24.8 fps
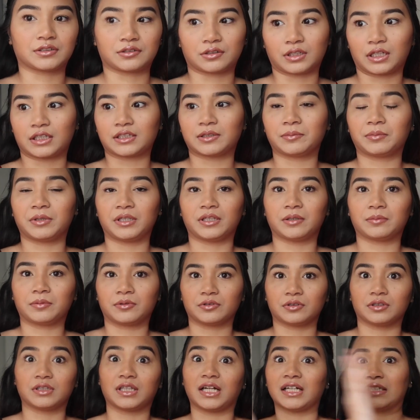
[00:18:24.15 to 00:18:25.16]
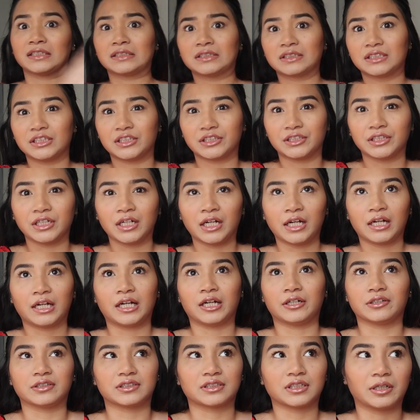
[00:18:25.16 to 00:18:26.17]
So I have to be up early. Last year
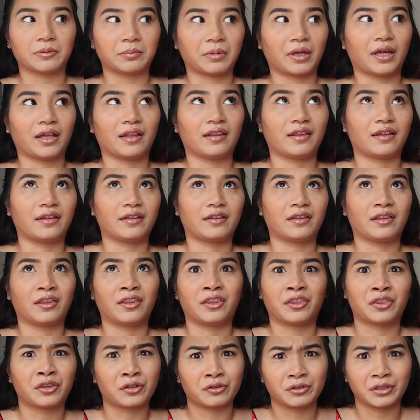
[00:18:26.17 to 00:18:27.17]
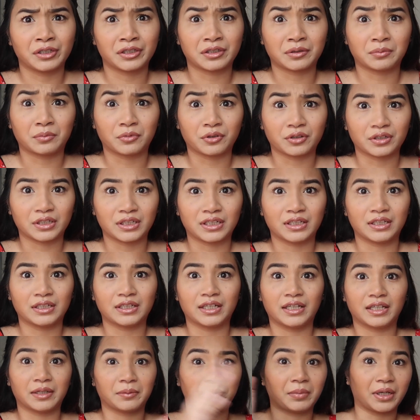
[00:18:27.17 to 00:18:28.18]
I was up at like 3 in the
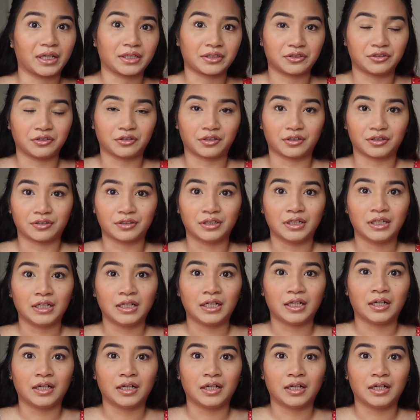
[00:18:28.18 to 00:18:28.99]
morning in the backyard